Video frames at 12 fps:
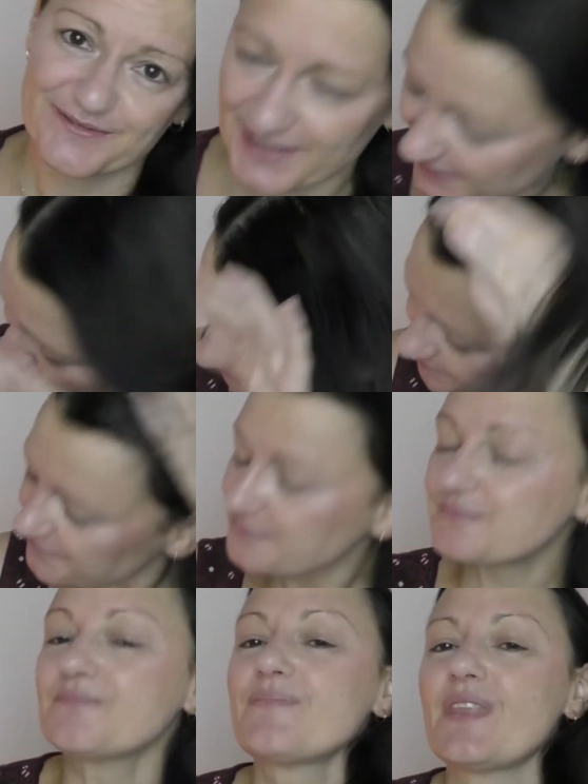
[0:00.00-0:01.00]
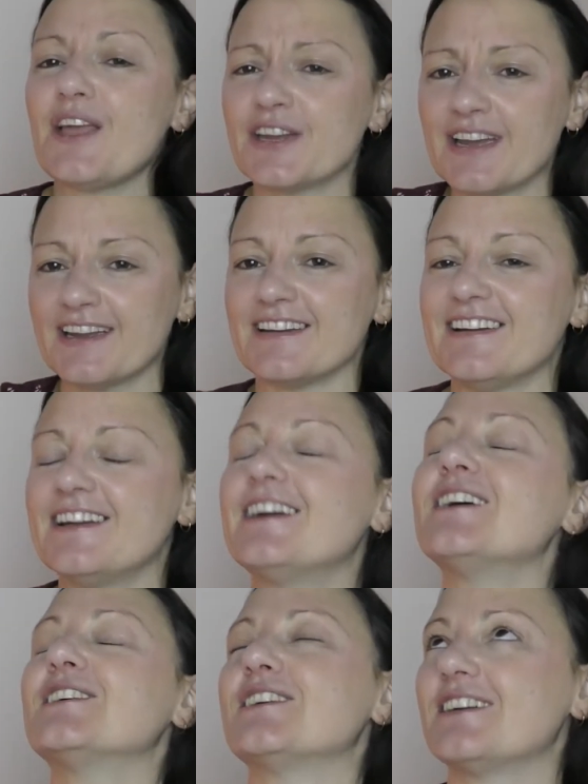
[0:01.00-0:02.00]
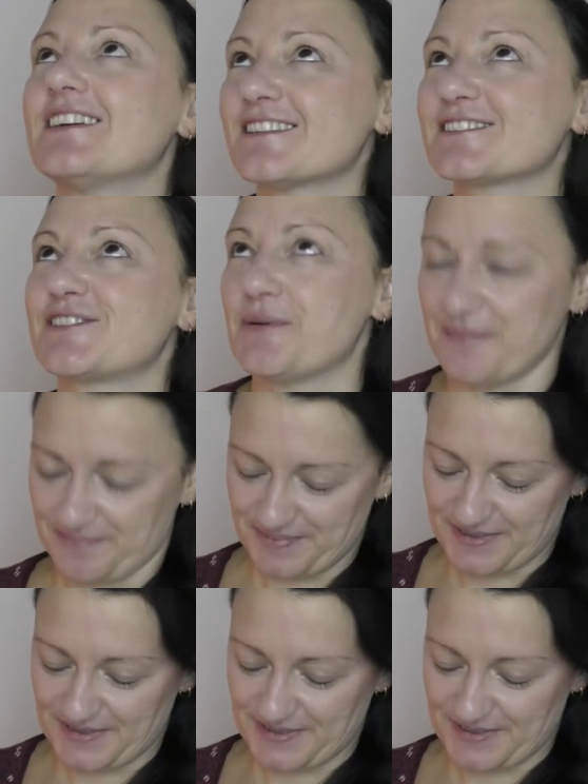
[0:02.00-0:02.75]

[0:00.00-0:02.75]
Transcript: fun. Okay, stop